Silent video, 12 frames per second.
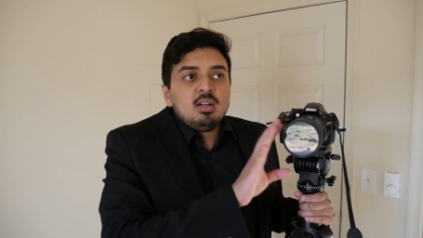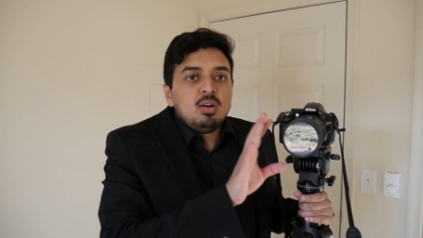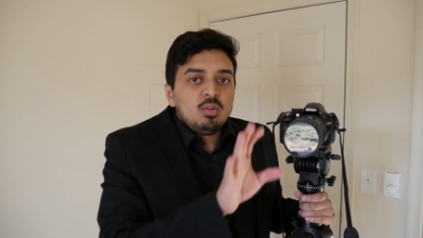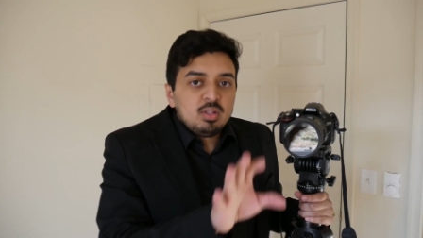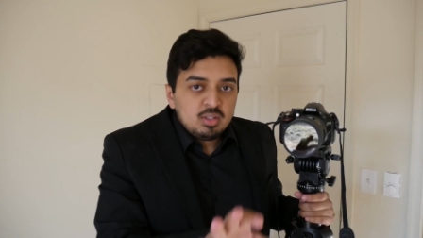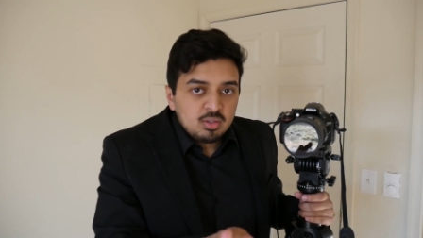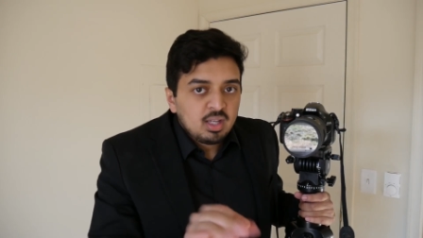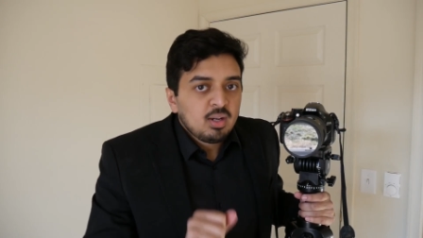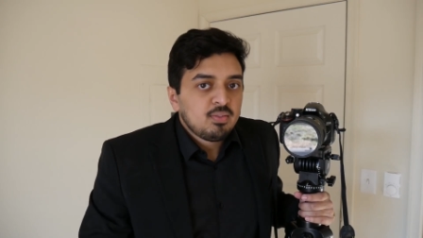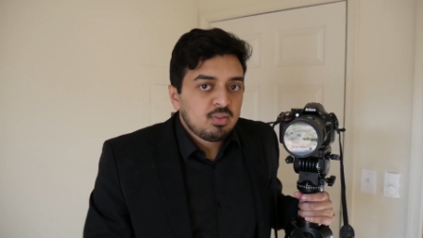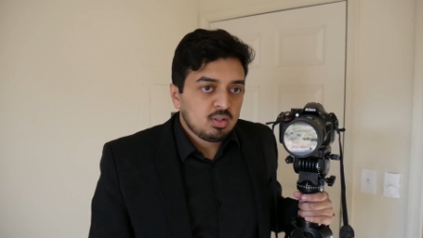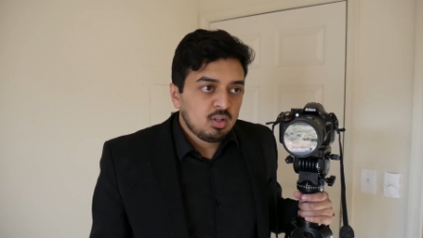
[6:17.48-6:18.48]
Only do that
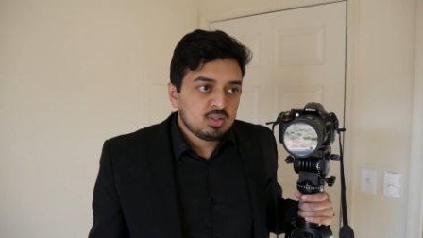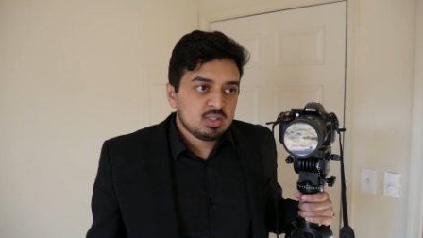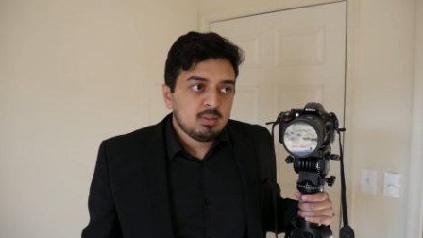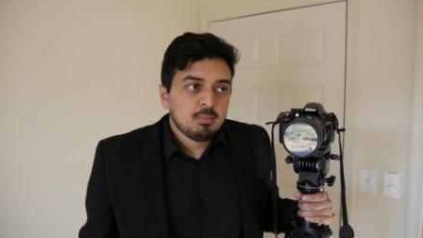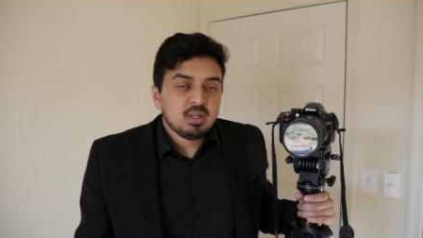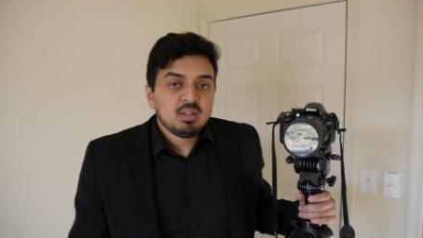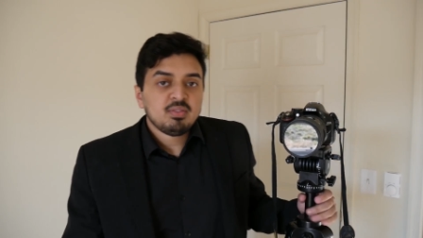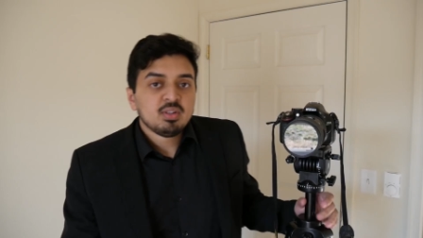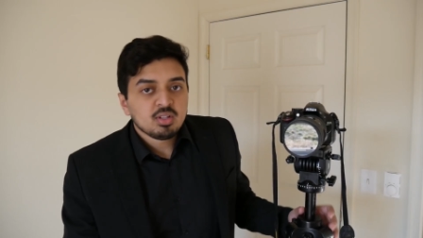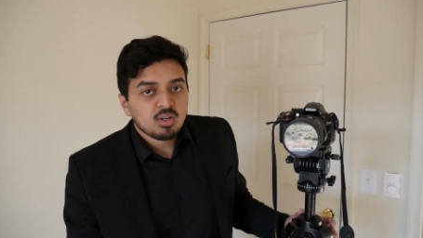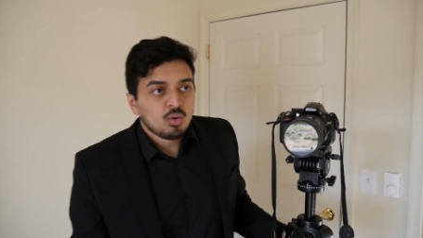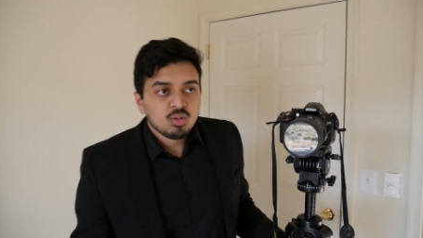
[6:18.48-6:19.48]
if you're close up. But if
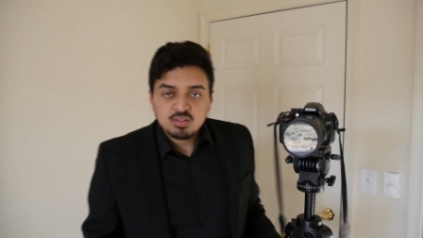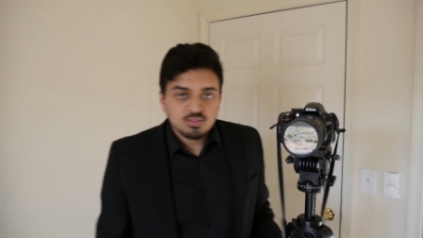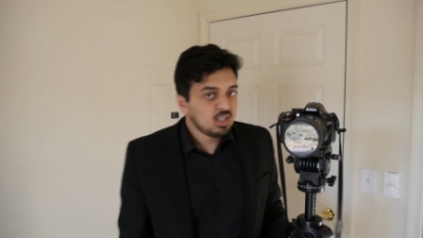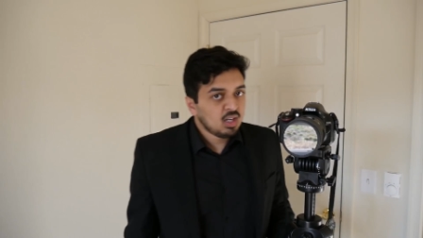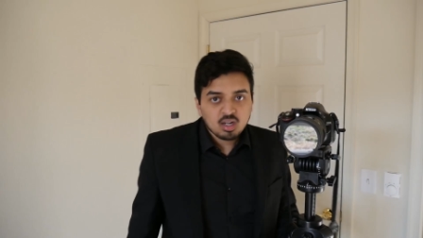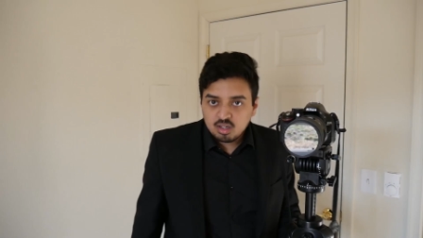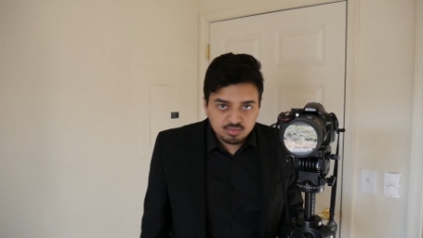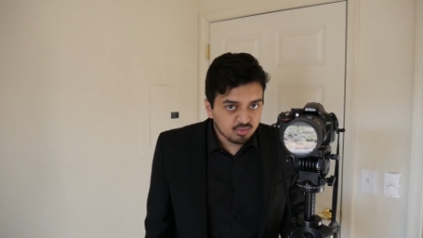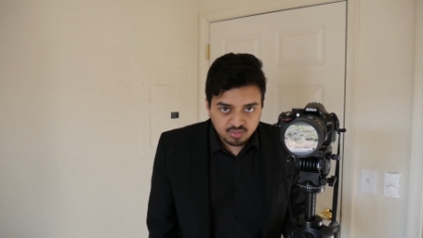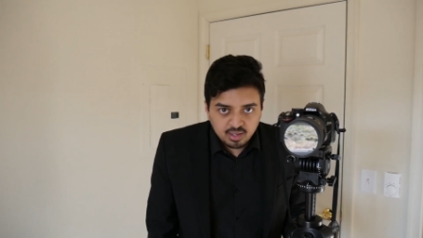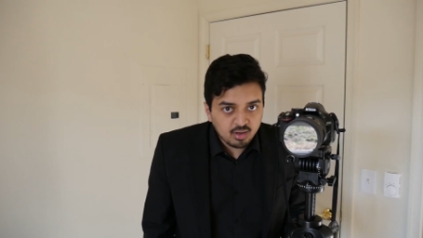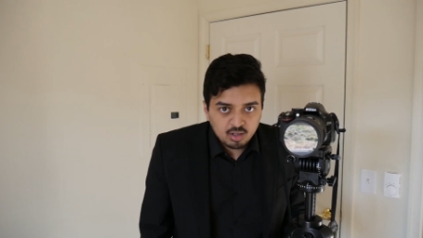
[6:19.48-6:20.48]
you're the only
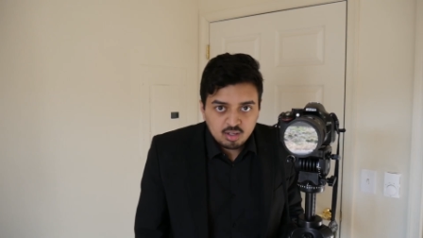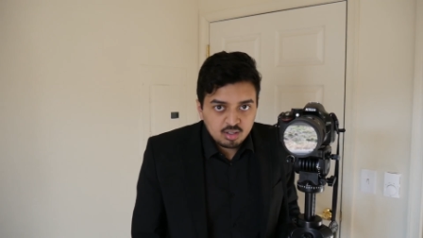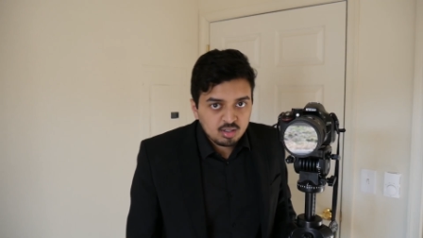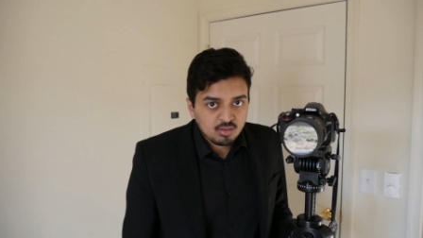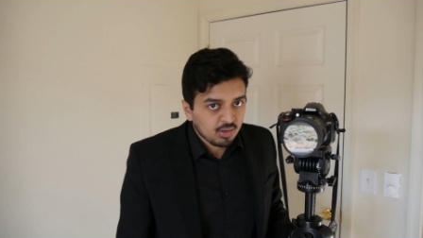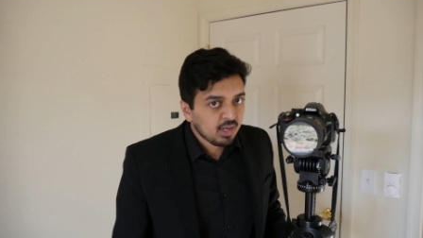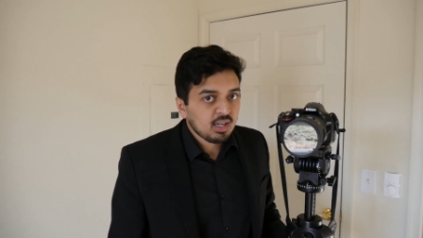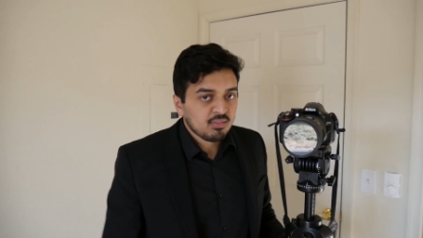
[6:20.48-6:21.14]
videographer there, right?